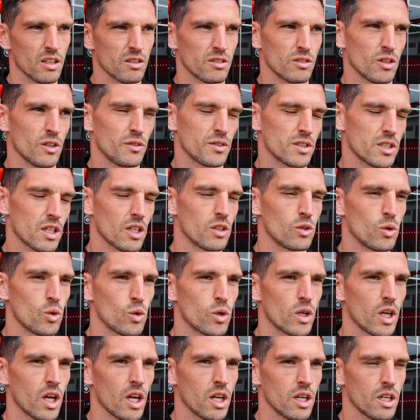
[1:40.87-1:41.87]
obviously I
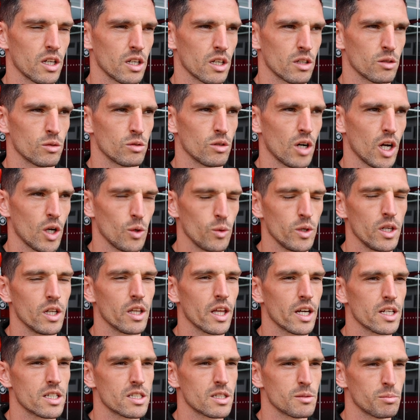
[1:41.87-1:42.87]
know Kenny and I know how
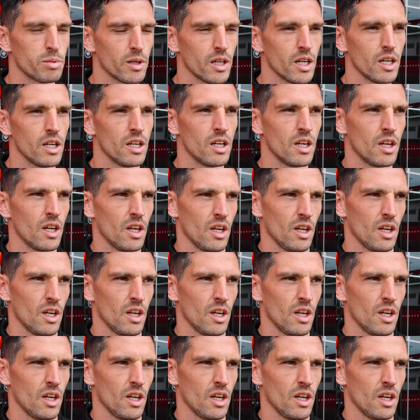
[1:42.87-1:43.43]
he likes to play.